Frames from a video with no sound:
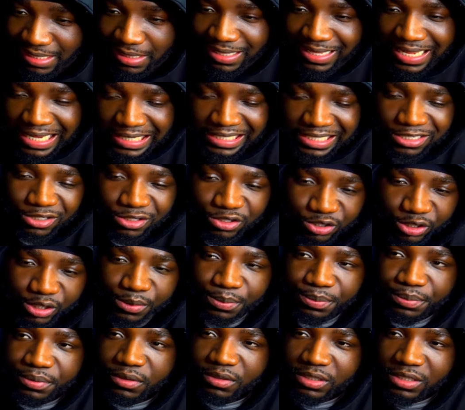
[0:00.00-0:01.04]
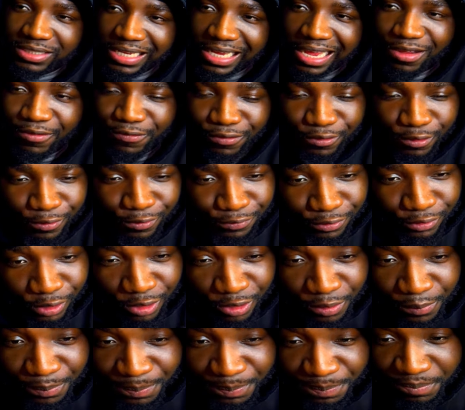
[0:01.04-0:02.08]
Drip Cypher
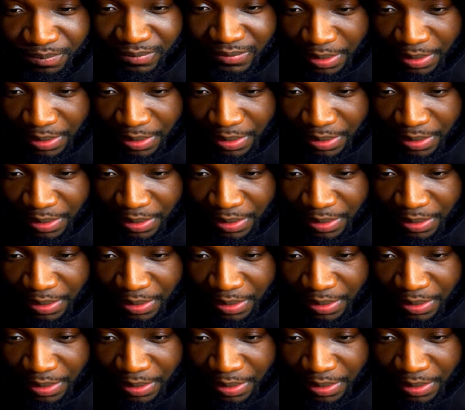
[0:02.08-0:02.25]
from the